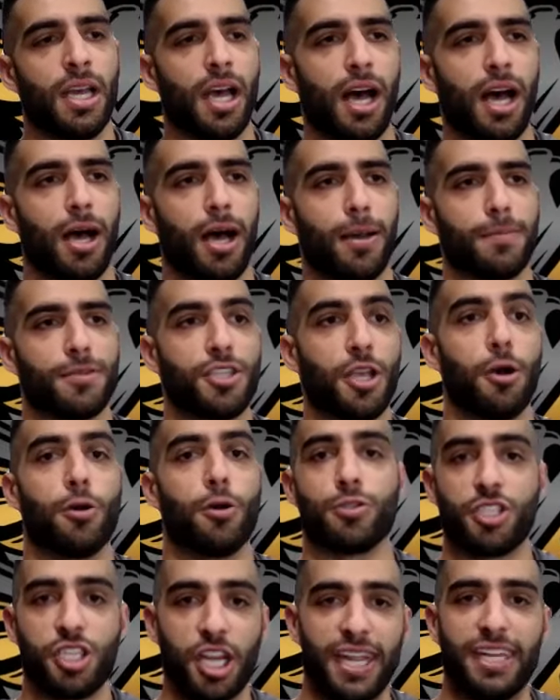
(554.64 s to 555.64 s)
Um,
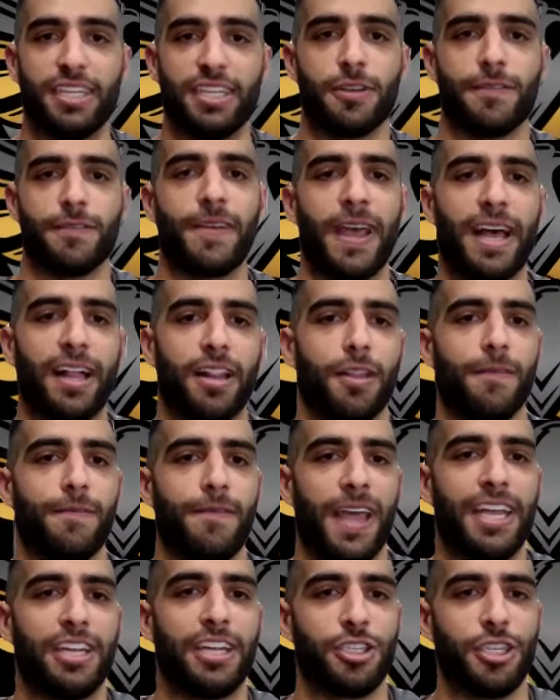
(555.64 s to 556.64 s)
so change of
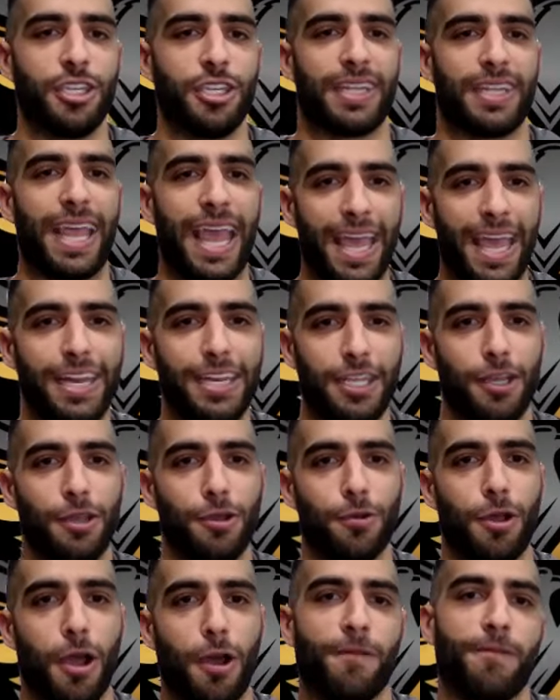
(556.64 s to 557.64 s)
elevation. Can
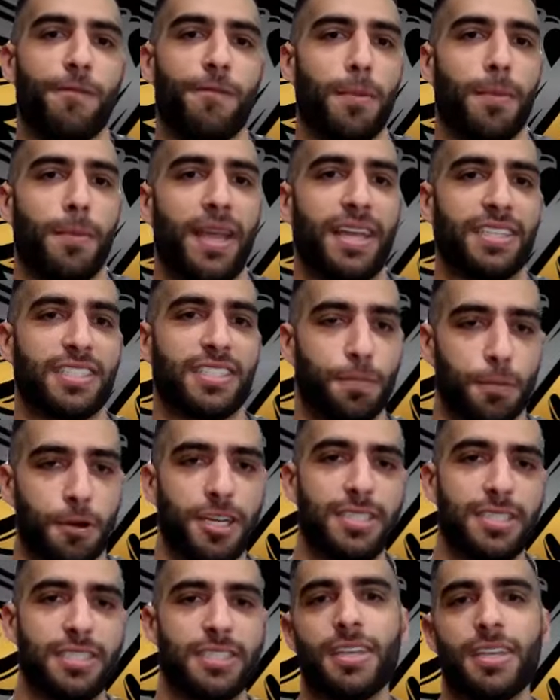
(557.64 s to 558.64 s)
you go from a
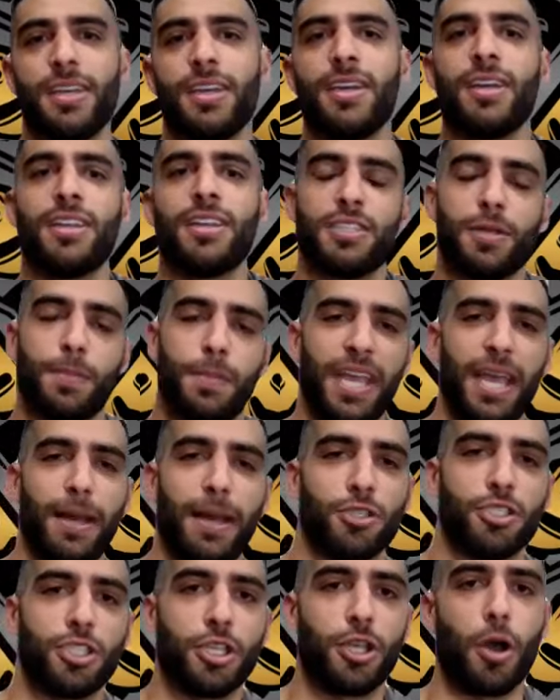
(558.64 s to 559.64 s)
sprint to be
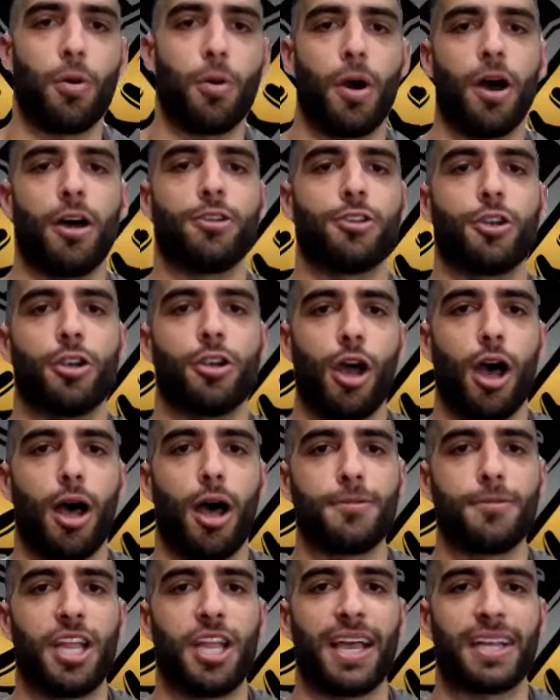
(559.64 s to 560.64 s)
able to go under an
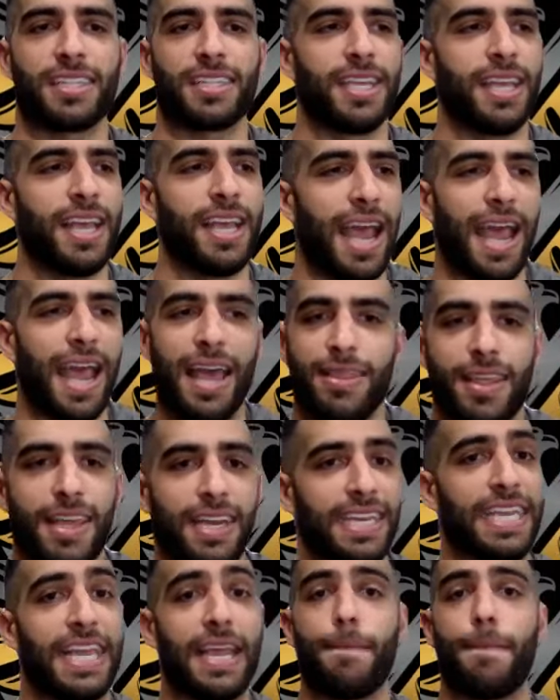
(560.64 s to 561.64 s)
object and
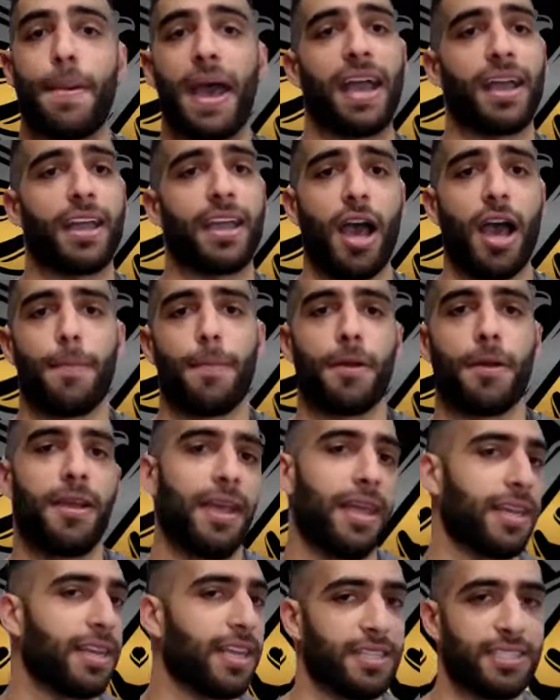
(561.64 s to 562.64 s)
then get back up
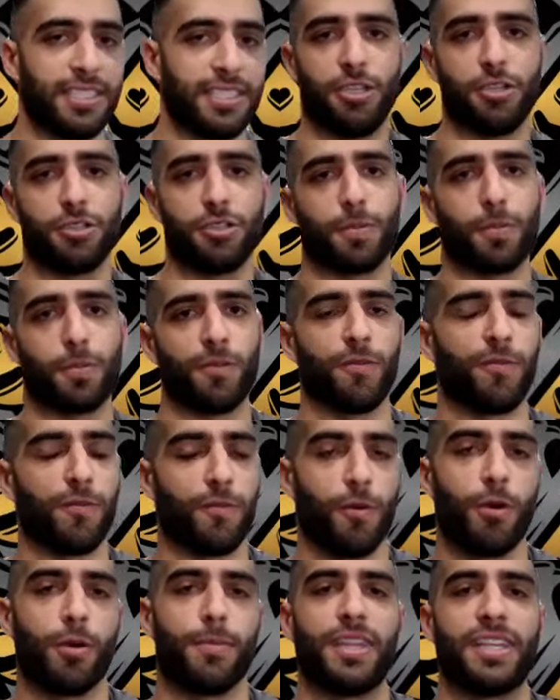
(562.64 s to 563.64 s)
and continue to
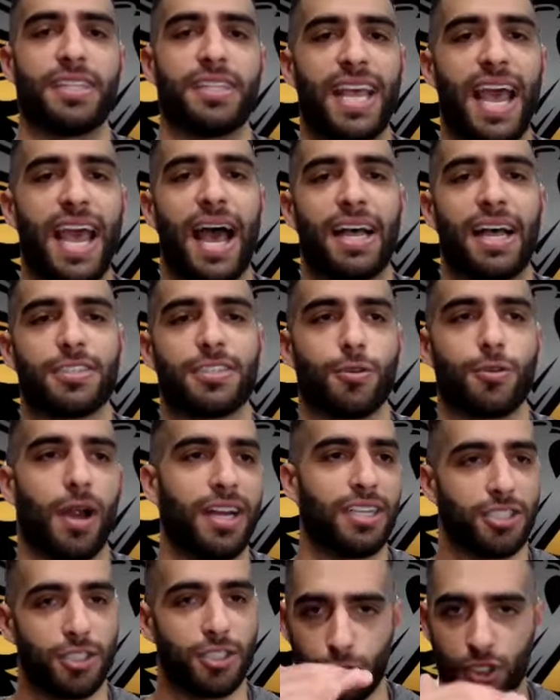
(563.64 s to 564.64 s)
perform the task,
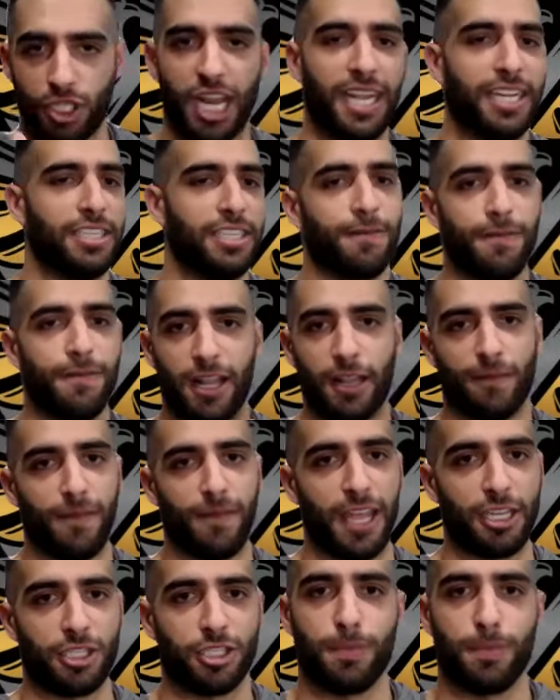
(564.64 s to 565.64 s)
right? So change of
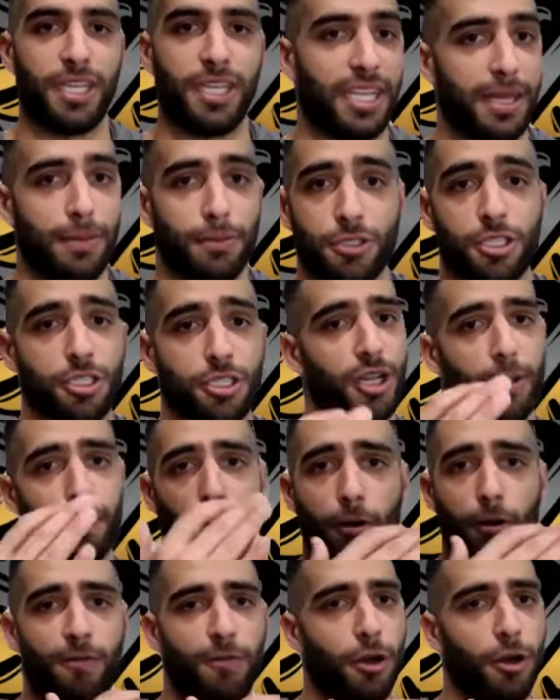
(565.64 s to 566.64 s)
elevation, being able to jump
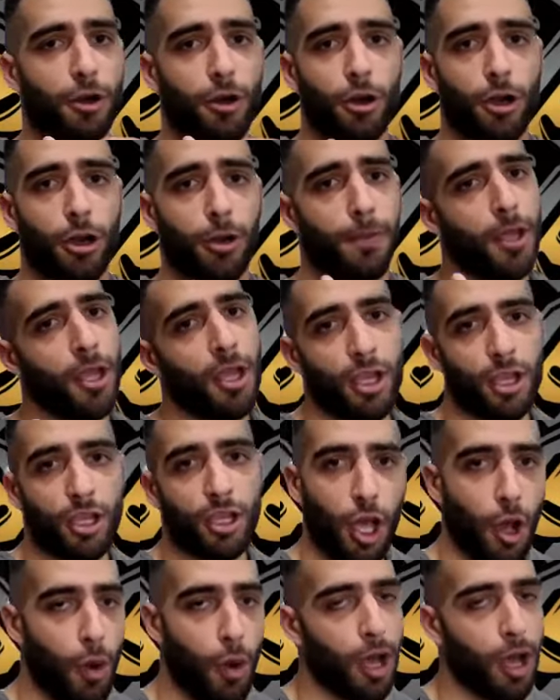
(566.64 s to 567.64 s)
over a curb,
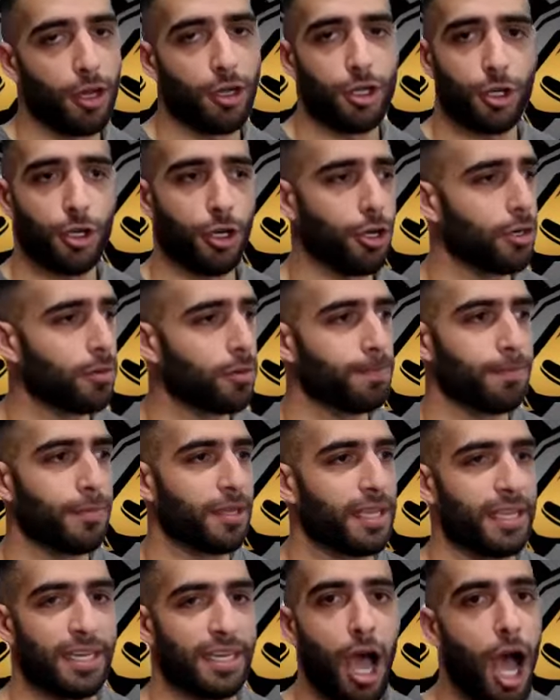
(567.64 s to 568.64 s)
go under
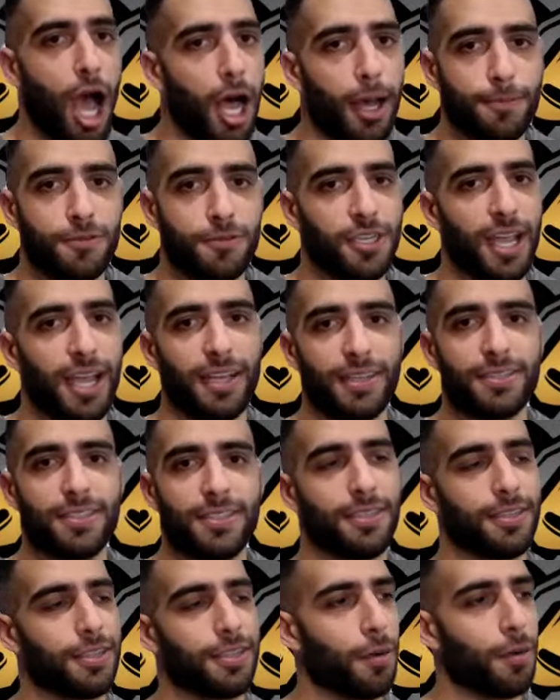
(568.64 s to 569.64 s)
an
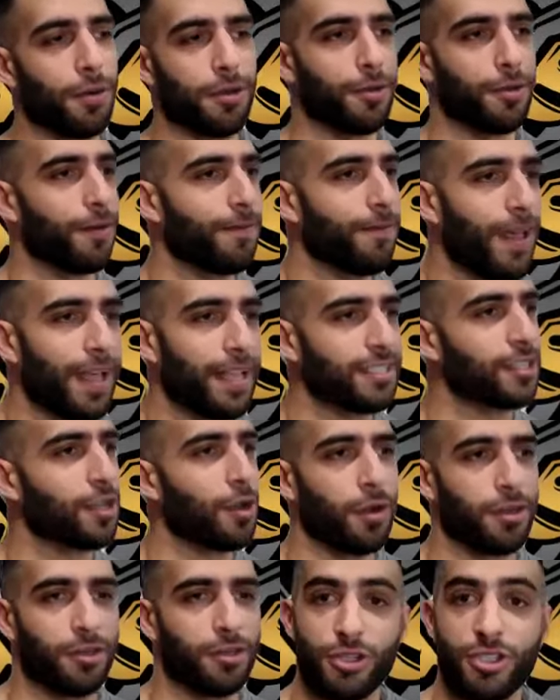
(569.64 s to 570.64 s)
object, go under a fence,
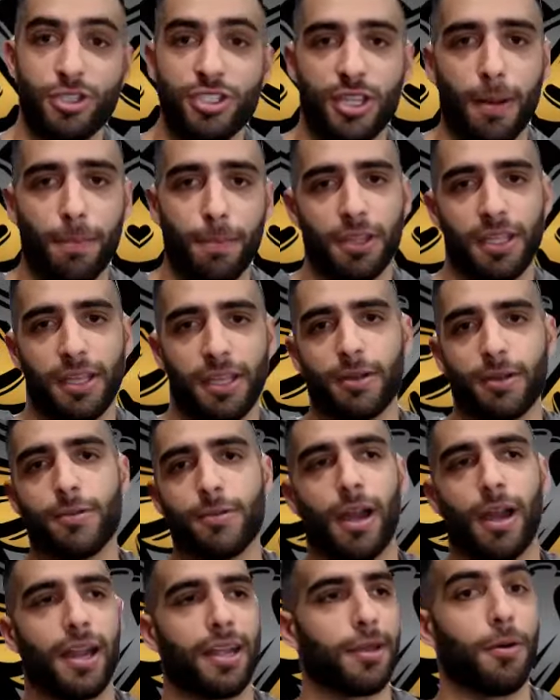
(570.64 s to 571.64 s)
go under something,
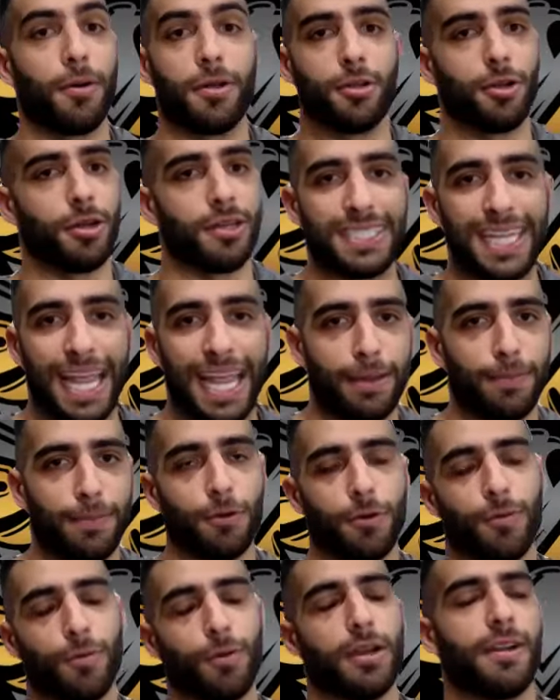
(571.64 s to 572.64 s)
right? Go under a
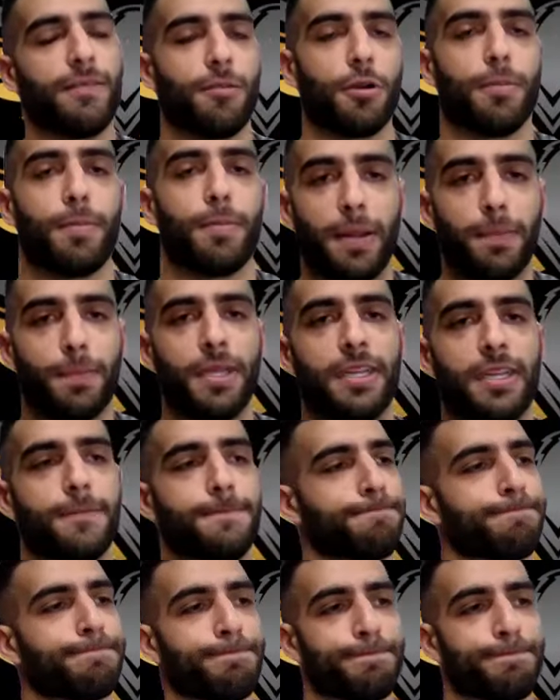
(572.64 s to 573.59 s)
table, whatever it might be.